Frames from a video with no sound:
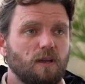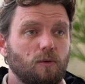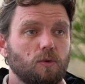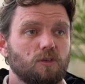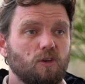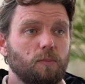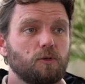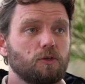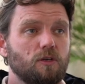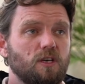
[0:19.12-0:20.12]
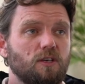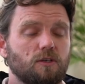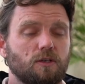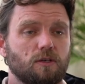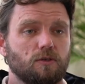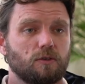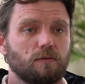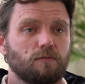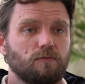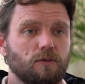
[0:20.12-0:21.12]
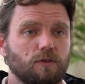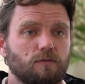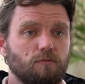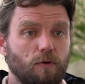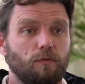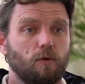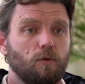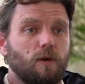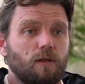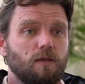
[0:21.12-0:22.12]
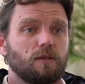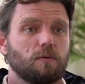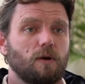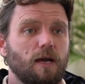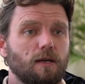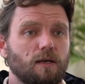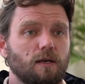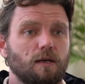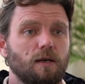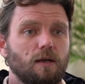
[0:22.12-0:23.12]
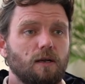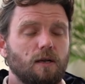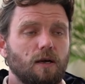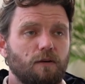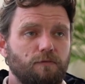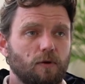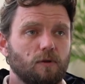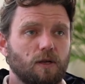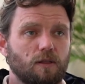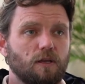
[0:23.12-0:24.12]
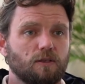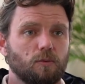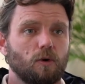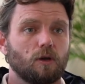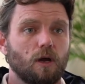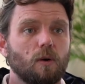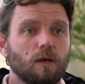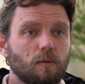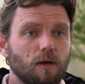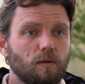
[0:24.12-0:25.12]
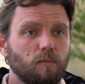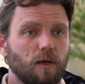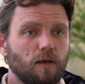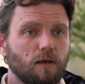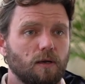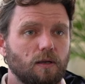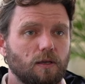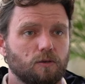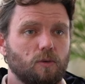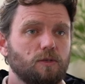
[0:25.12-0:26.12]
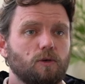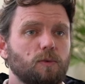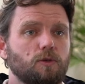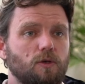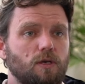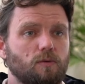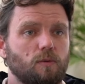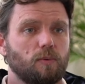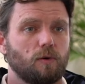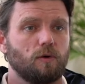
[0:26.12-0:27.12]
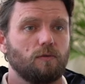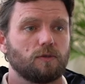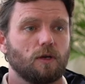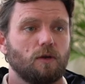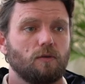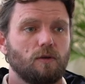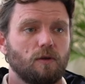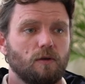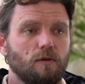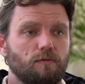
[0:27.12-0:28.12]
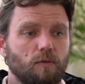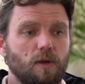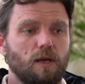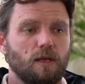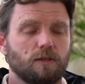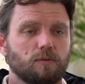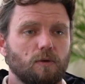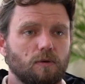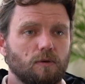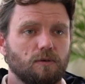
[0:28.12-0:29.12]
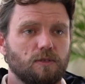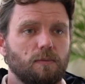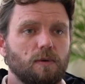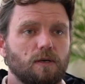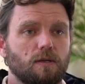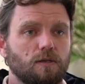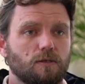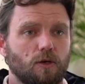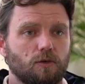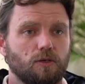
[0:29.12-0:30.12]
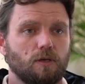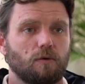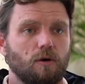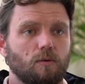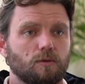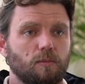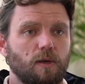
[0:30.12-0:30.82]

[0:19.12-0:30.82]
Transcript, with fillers: It was an opportunity to sort of just review where things were at, and I felt like things were going well, but there's always opportunity to improve. So for me, that's what stepping into this coaching role was